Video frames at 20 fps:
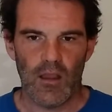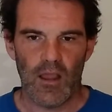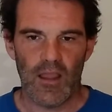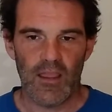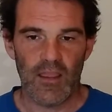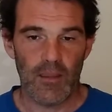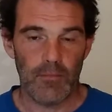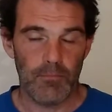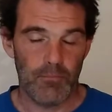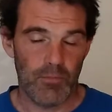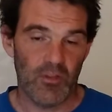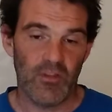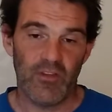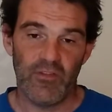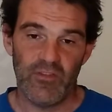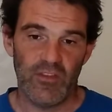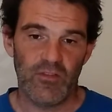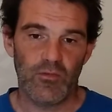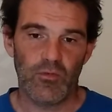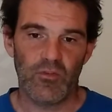I
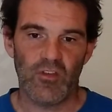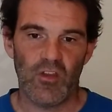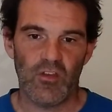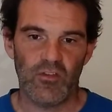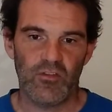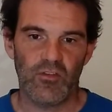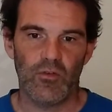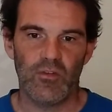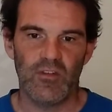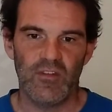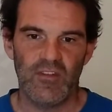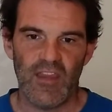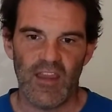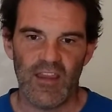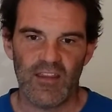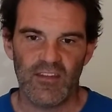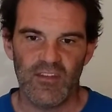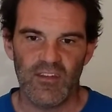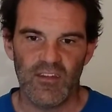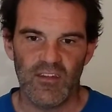believe this was also in
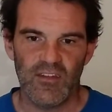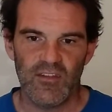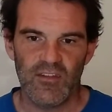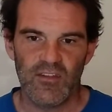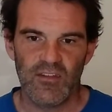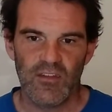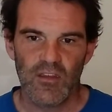Texas,